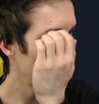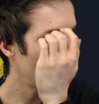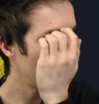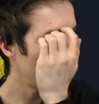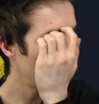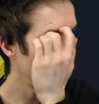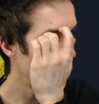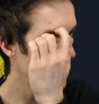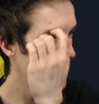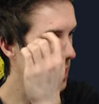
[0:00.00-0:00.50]

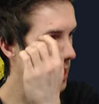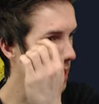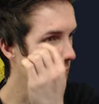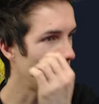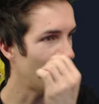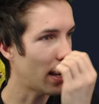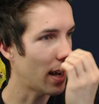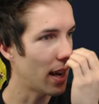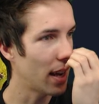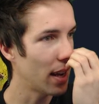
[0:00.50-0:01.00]
is the
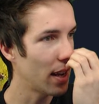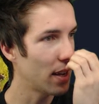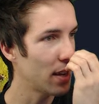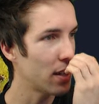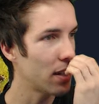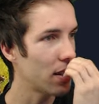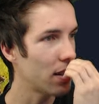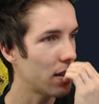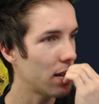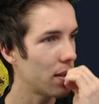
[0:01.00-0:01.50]

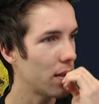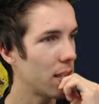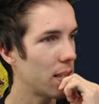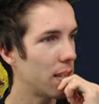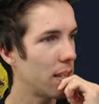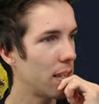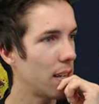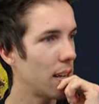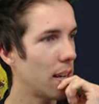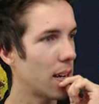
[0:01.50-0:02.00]
highest
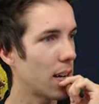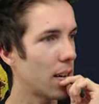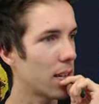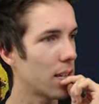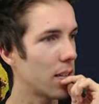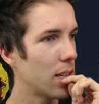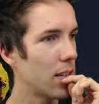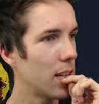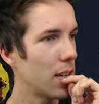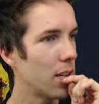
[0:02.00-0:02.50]
tier,
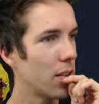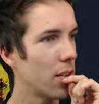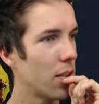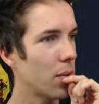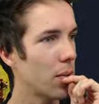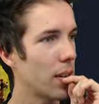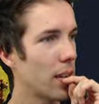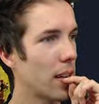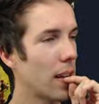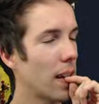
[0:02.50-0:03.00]
tier
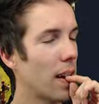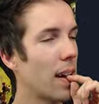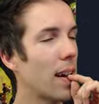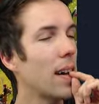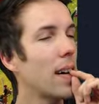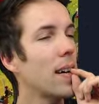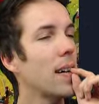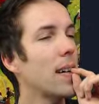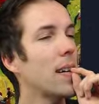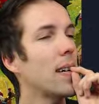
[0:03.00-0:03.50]
three.
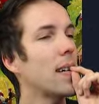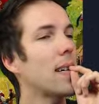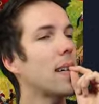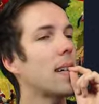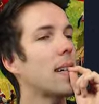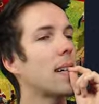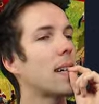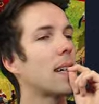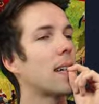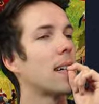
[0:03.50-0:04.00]

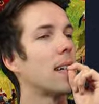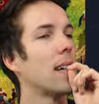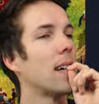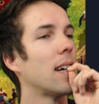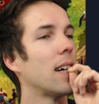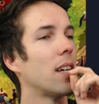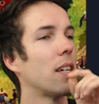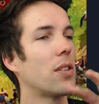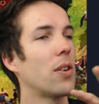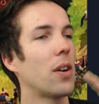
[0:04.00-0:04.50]
Ah!
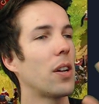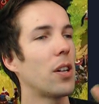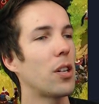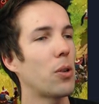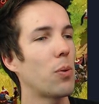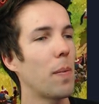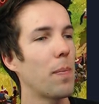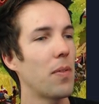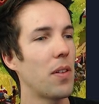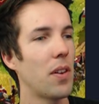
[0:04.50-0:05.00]
So they
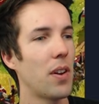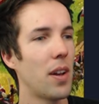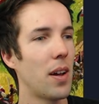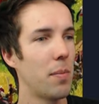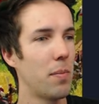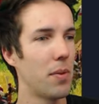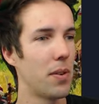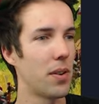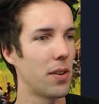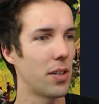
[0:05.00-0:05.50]
swapped the
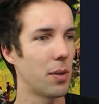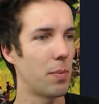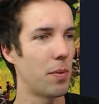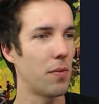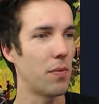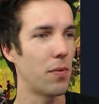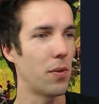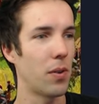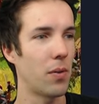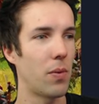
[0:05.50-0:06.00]
numbers.
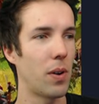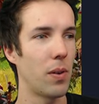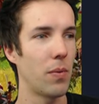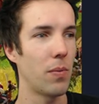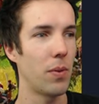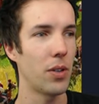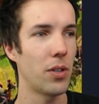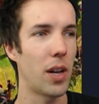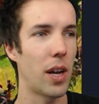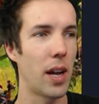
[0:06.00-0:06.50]
Before, one
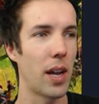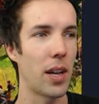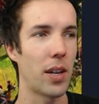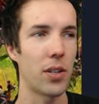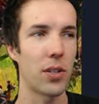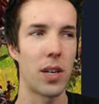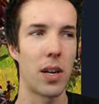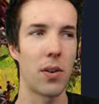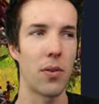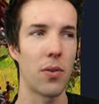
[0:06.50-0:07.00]
was the
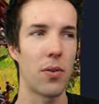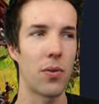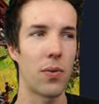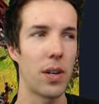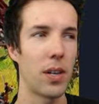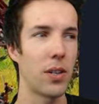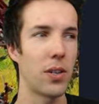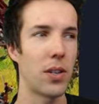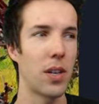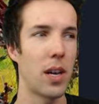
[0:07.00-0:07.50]
highest, now
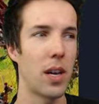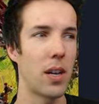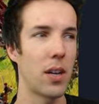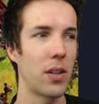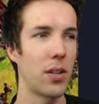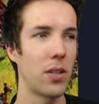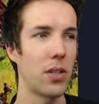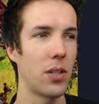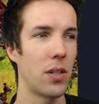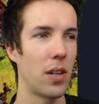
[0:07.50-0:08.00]
three is the
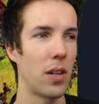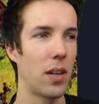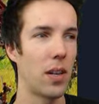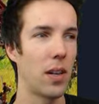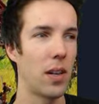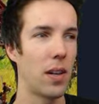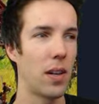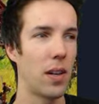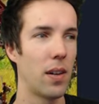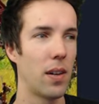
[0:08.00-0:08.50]
highest?
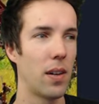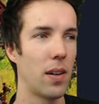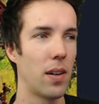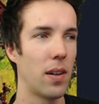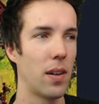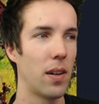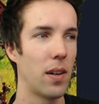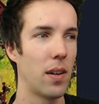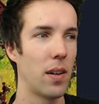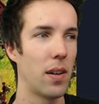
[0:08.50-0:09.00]

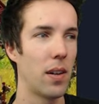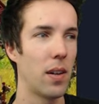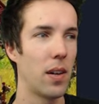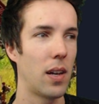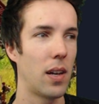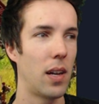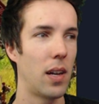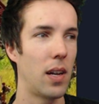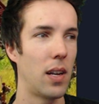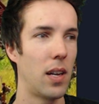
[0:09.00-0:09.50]

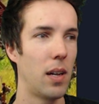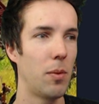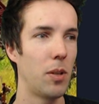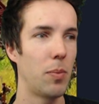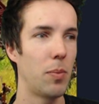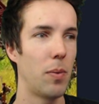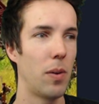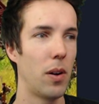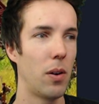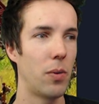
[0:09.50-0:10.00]
In the image
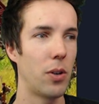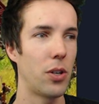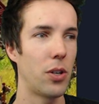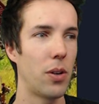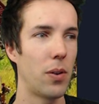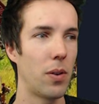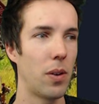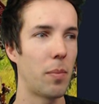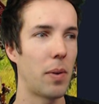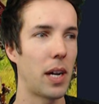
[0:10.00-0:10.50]
below, we're
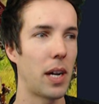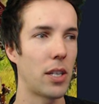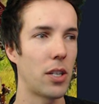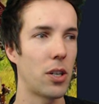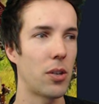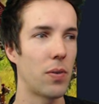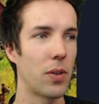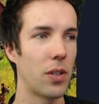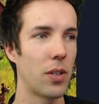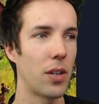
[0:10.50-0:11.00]
showing the badges
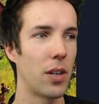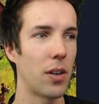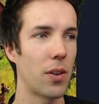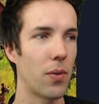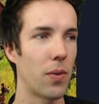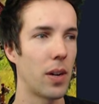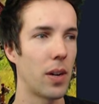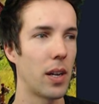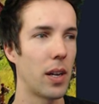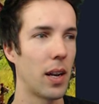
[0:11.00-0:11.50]
for tier
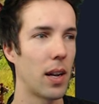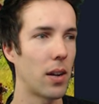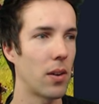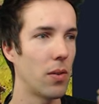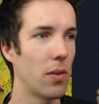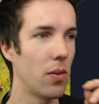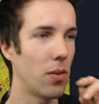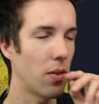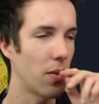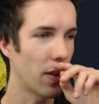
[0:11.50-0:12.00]
three, like
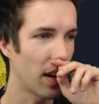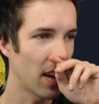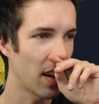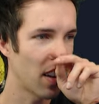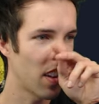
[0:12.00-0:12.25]
gold three.